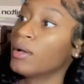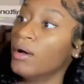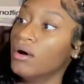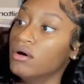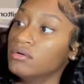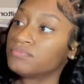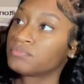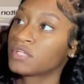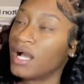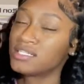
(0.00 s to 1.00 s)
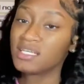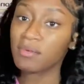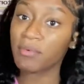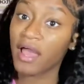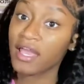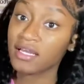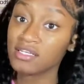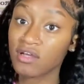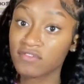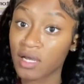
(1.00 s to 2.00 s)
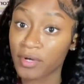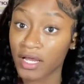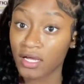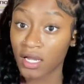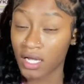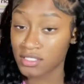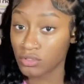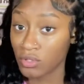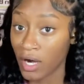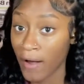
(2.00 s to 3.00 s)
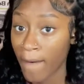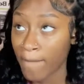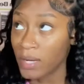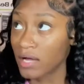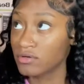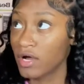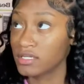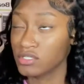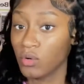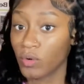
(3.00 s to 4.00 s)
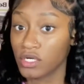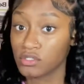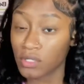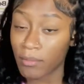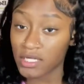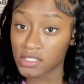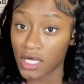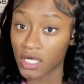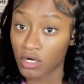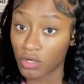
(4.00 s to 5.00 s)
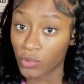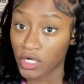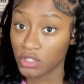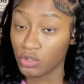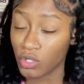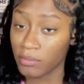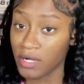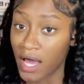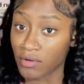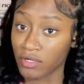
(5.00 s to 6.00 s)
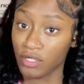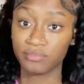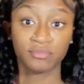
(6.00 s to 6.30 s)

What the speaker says: I see people hanging these over top of their closet door. But I don't know how that's gonna work. So I might just hang it on a regular door, but I don't know.